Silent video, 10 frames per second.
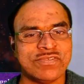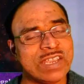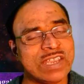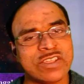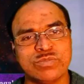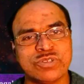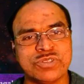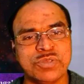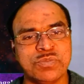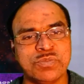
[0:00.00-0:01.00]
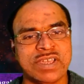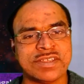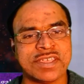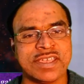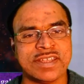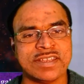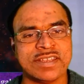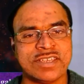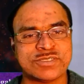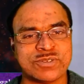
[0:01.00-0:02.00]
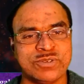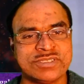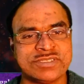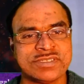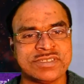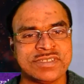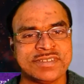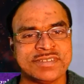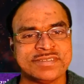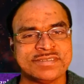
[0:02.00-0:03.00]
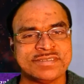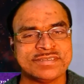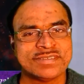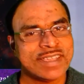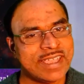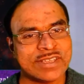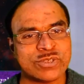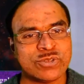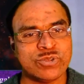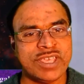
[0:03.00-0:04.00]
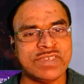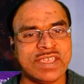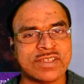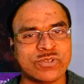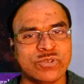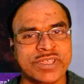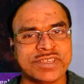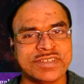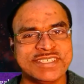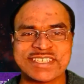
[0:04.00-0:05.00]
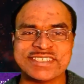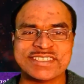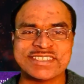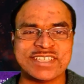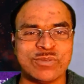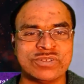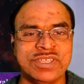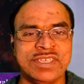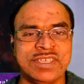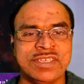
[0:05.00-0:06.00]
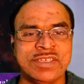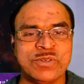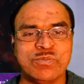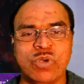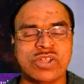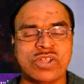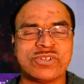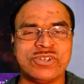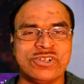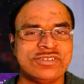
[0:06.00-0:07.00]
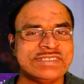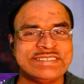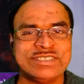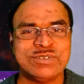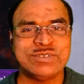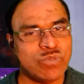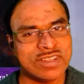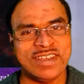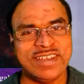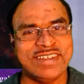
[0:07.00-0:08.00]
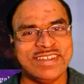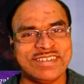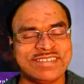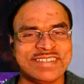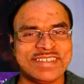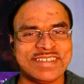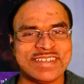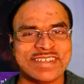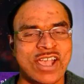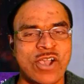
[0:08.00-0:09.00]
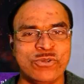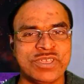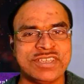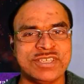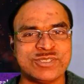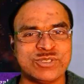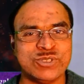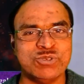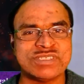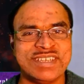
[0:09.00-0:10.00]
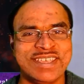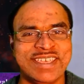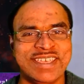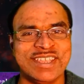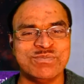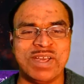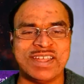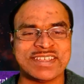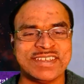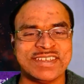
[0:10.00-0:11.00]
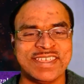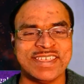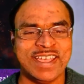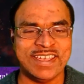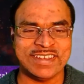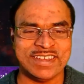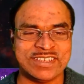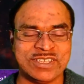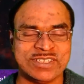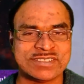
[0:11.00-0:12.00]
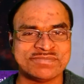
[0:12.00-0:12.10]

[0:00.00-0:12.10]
Welcome to the Marketing Analytics course, and today we are going to discuss about the Marko model, how it is used in marketing analytics.